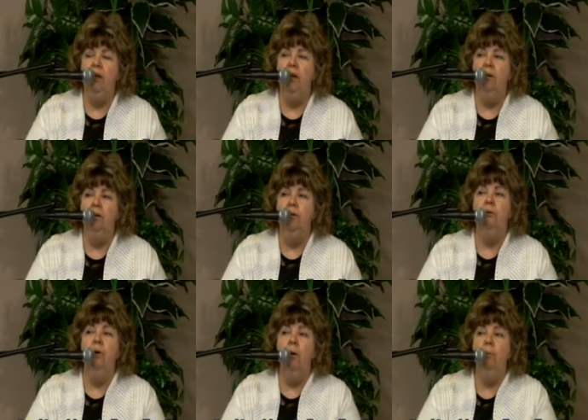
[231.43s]
in healing
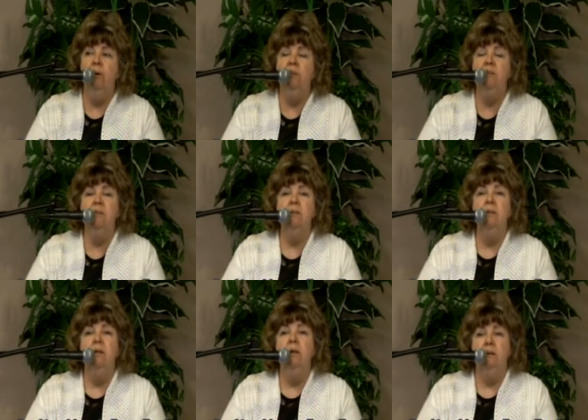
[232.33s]
or not, but it's
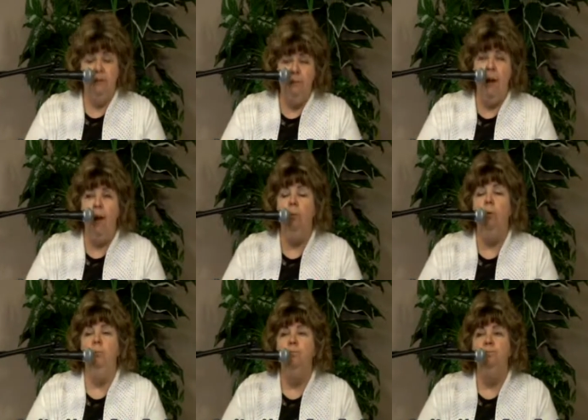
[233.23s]
it's Bible.